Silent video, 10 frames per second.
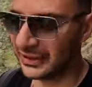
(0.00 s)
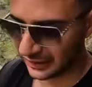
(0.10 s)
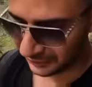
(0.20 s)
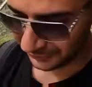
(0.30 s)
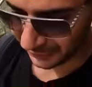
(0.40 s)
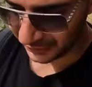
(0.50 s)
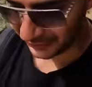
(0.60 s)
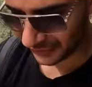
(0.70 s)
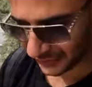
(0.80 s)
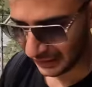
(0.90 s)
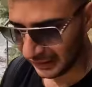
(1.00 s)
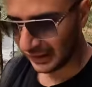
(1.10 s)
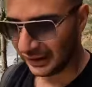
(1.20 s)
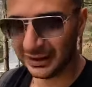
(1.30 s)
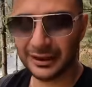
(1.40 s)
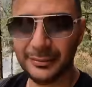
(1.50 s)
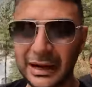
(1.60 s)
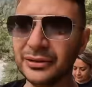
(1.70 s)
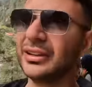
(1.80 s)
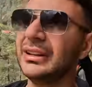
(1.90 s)
seen our first
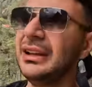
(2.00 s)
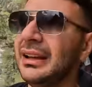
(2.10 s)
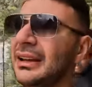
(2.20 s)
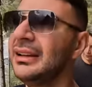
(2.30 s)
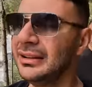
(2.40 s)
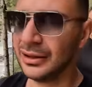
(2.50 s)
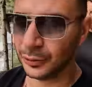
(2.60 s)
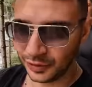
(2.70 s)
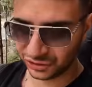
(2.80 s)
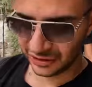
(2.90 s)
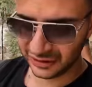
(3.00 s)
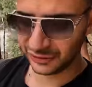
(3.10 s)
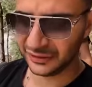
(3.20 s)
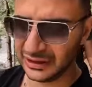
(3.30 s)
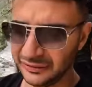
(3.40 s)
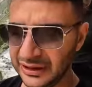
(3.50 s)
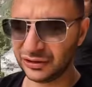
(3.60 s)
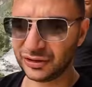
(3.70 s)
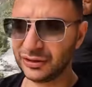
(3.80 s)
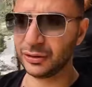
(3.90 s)
mountain here, which is of
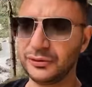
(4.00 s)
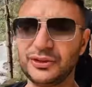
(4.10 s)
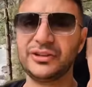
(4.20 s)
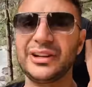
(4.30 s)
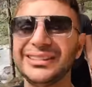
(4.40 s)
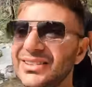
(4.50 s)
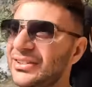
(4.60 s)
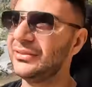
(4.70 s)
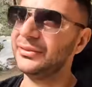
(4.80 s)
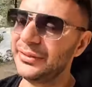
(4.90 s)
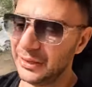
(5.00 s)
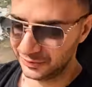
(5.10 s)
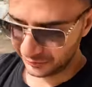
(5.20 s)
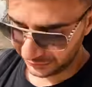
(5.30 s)
elevation of just under 7,000